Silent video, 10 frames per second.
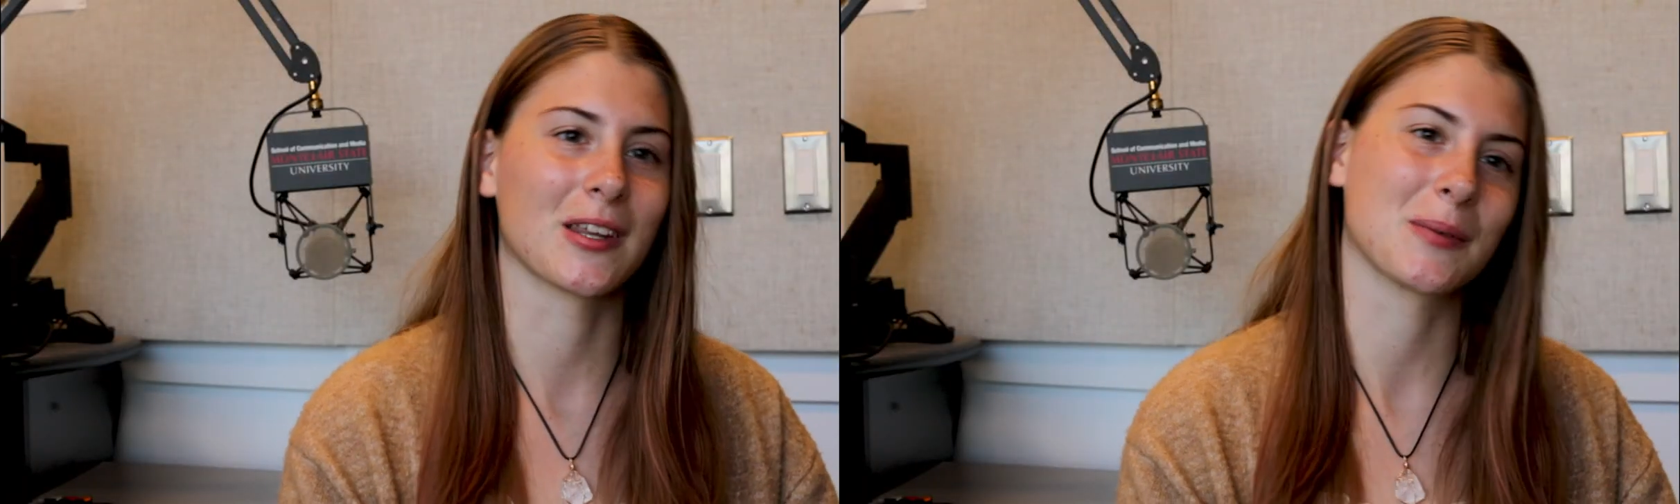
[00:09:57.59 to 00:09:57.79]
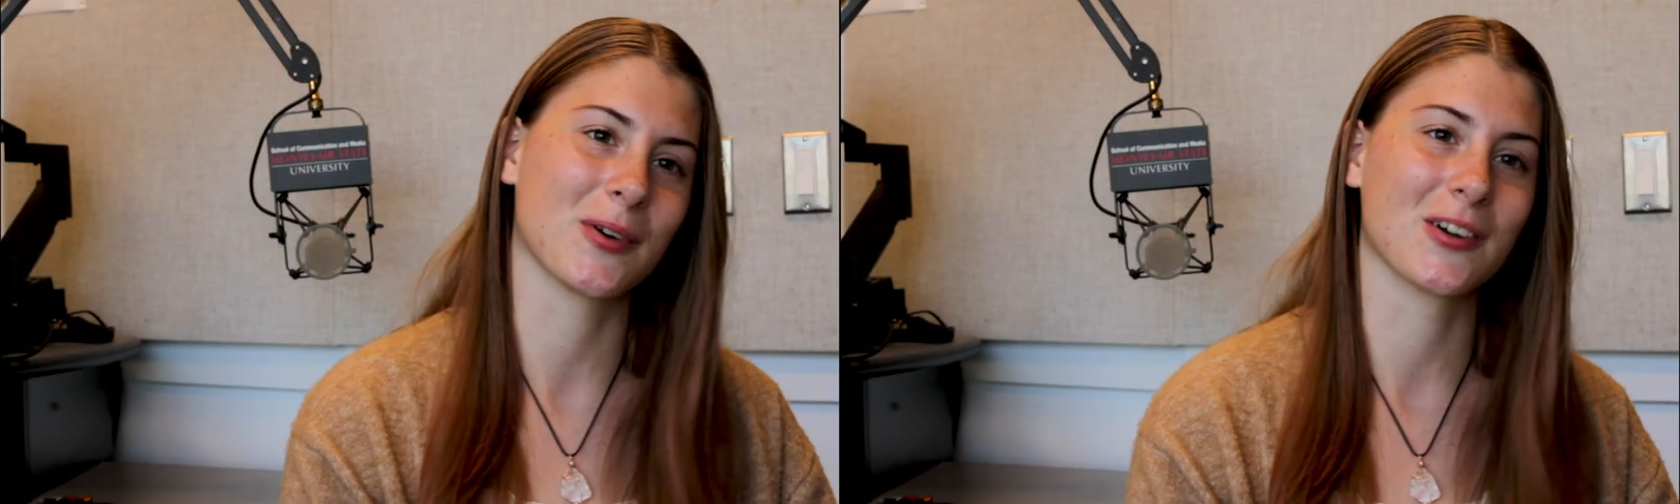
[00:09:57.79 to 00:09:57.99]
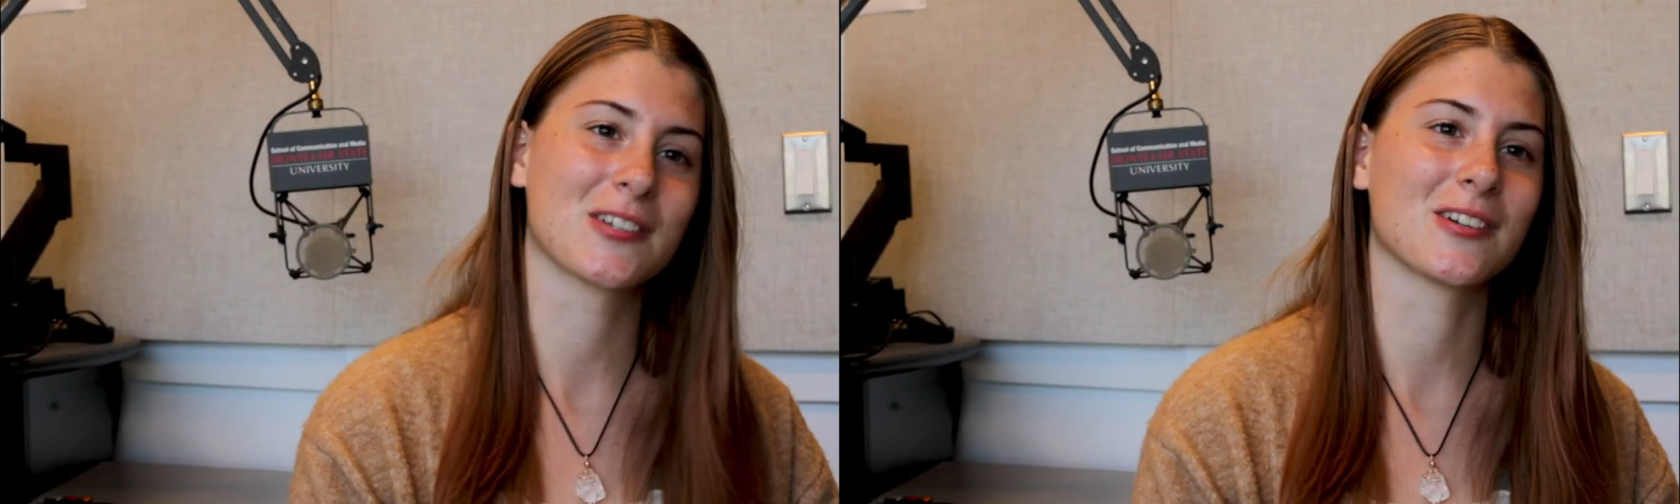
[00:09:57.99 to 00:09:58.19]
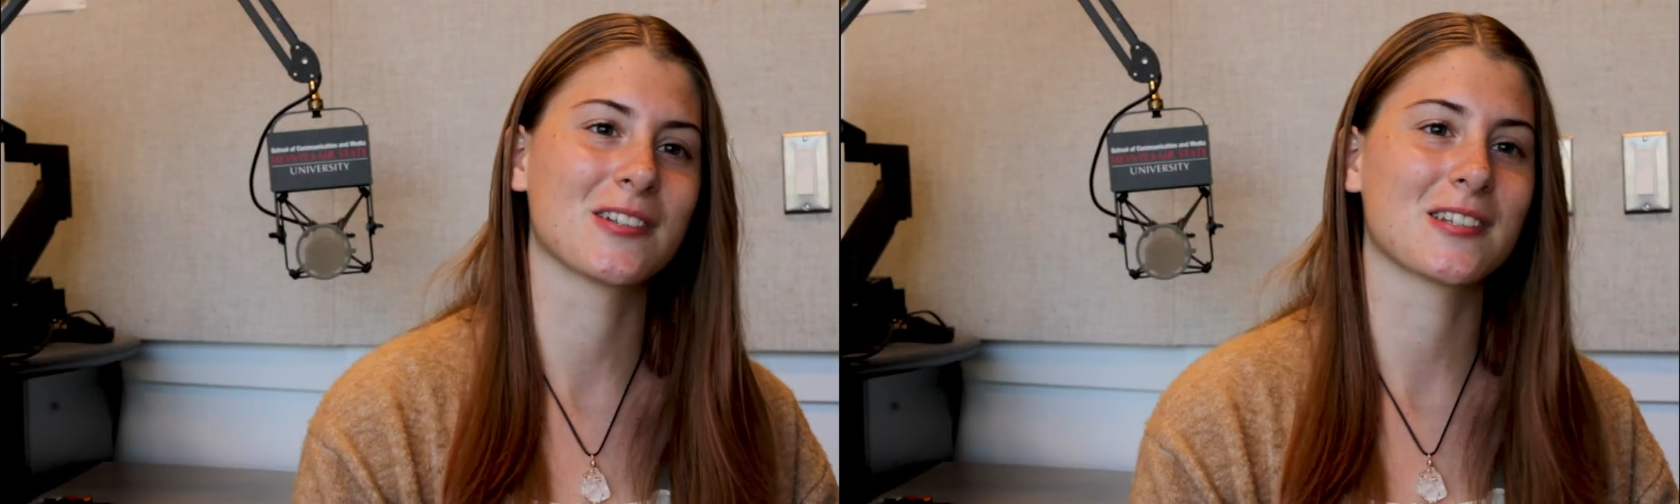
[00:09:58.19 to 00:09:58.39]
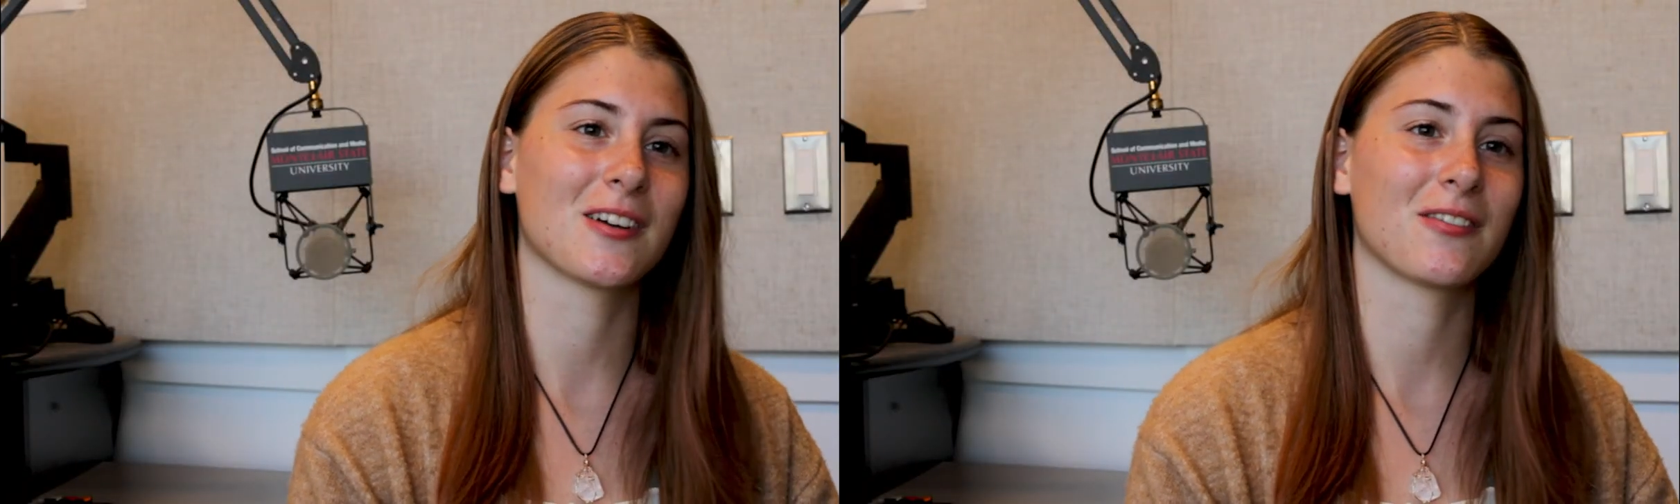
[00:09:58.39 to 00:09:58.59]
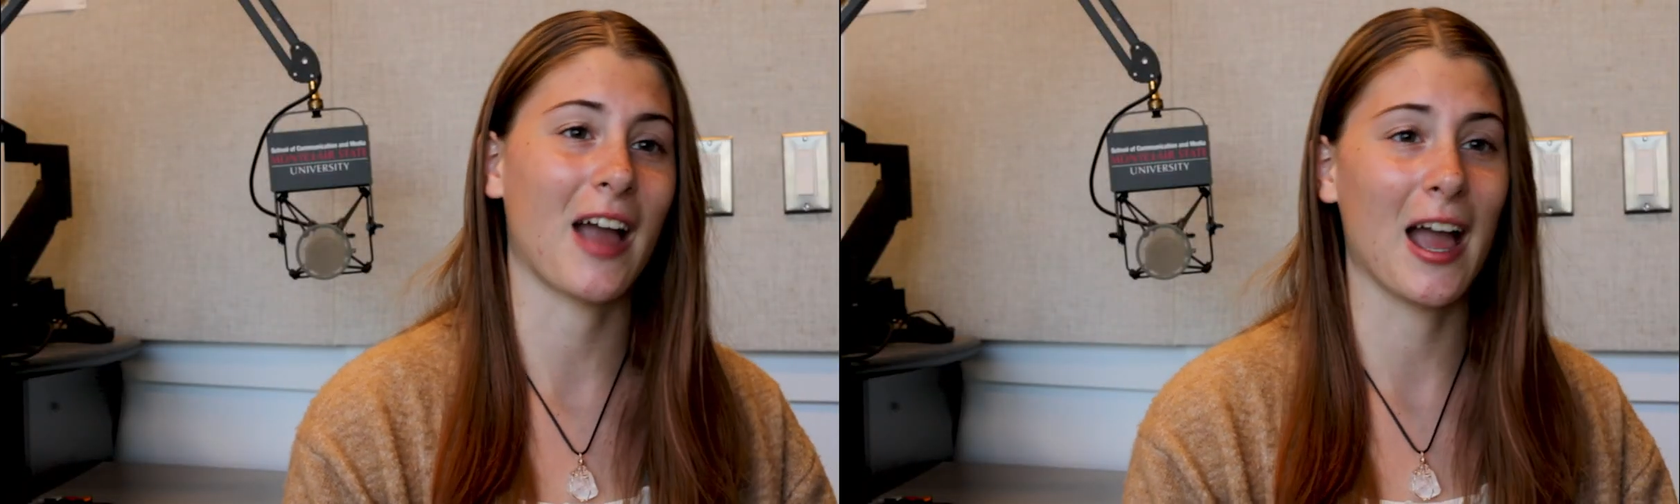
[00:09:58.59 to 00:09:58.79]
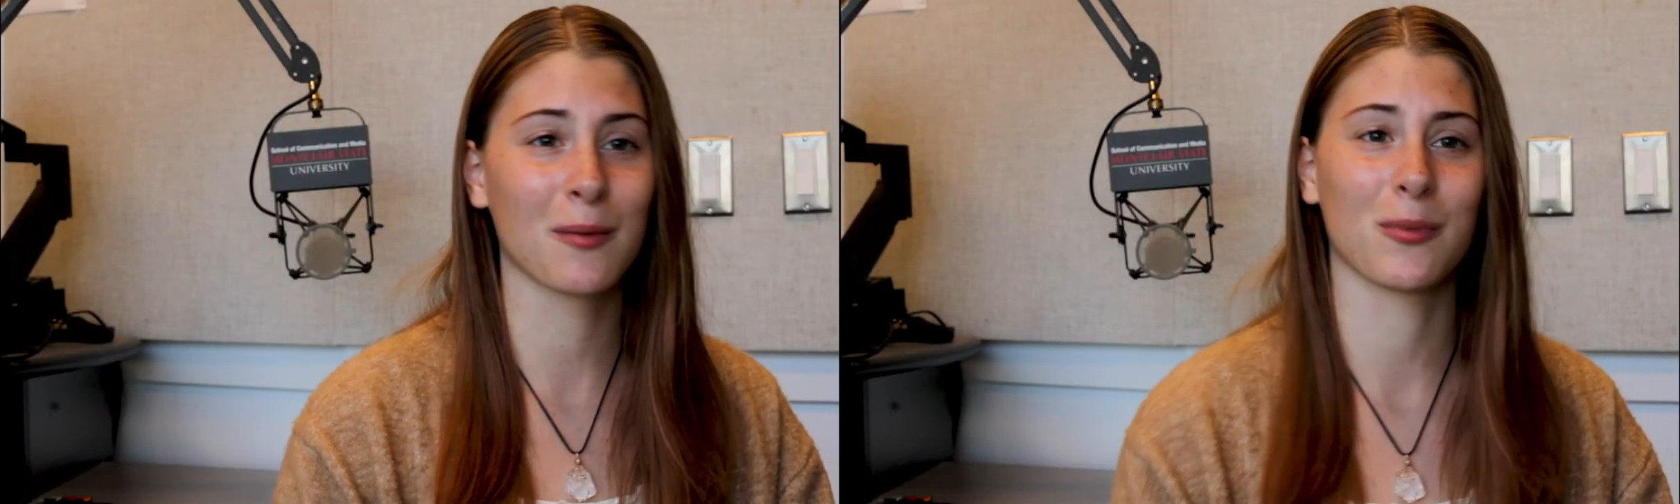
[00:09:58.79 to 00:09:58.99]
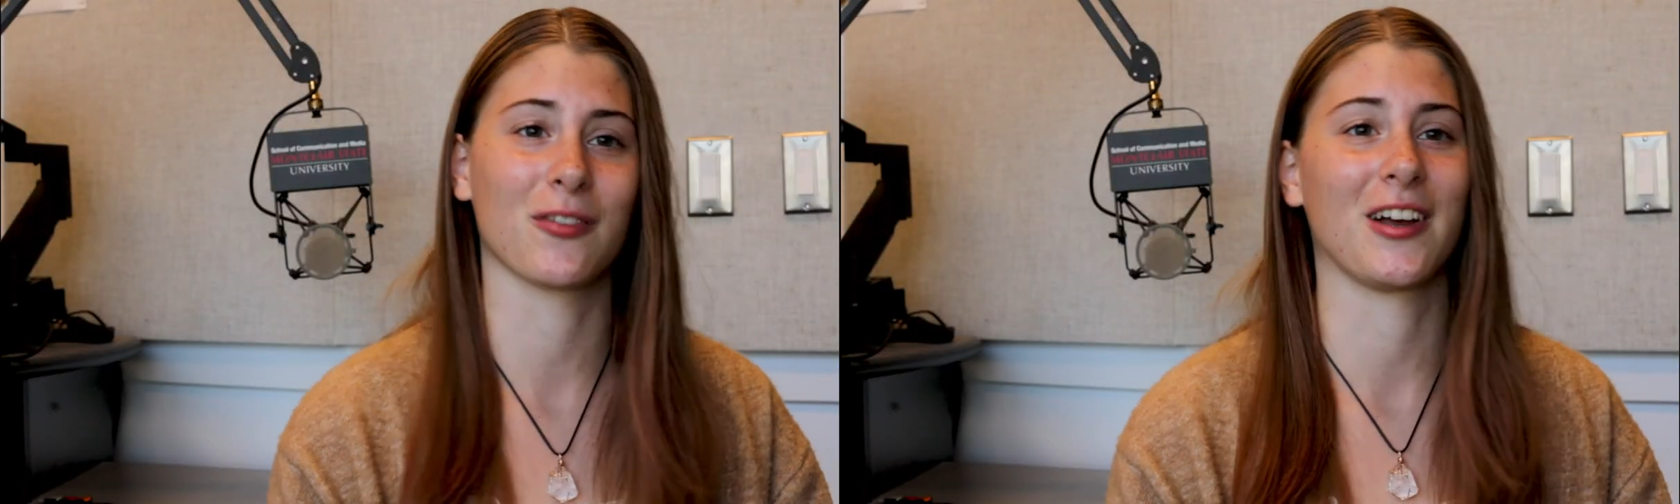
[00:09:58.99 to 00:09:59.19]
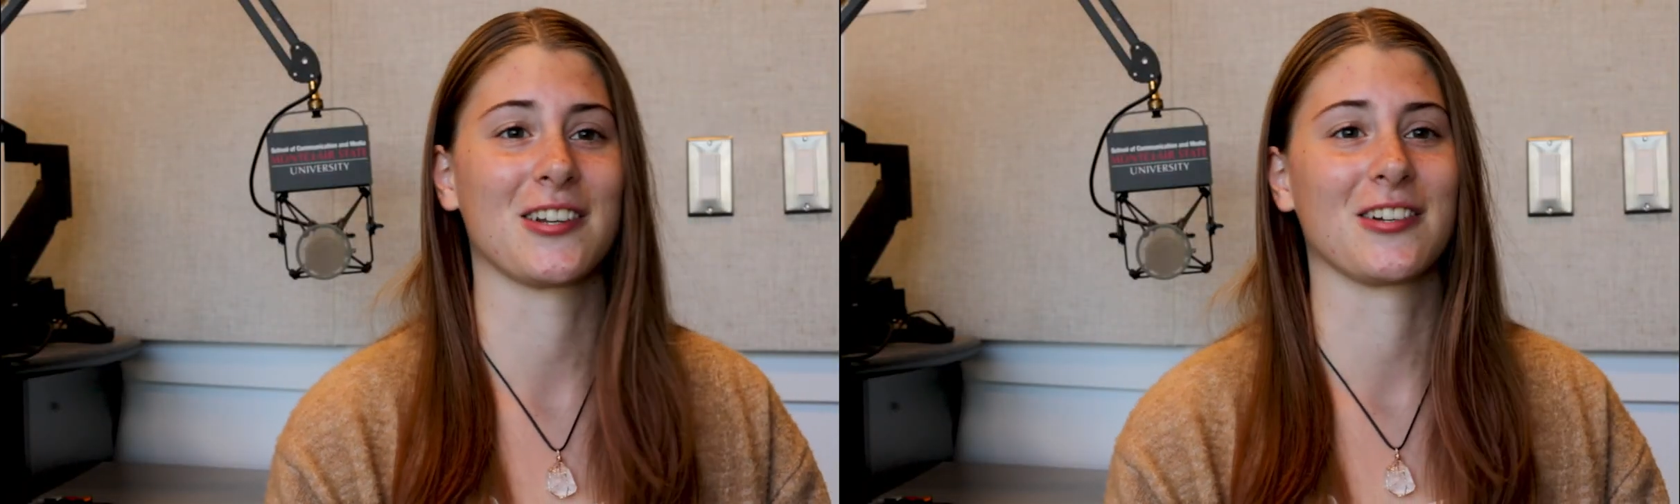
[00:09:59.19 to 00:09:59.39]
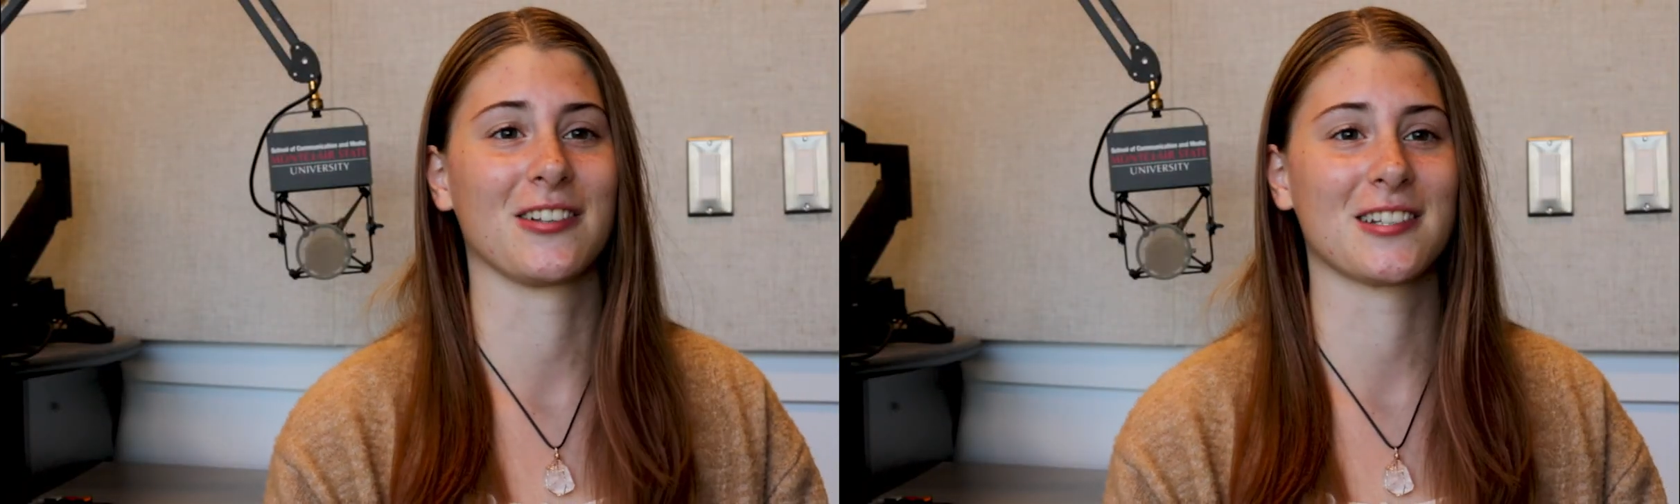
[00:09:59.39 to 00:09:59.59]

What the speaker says: like personal stuff and professional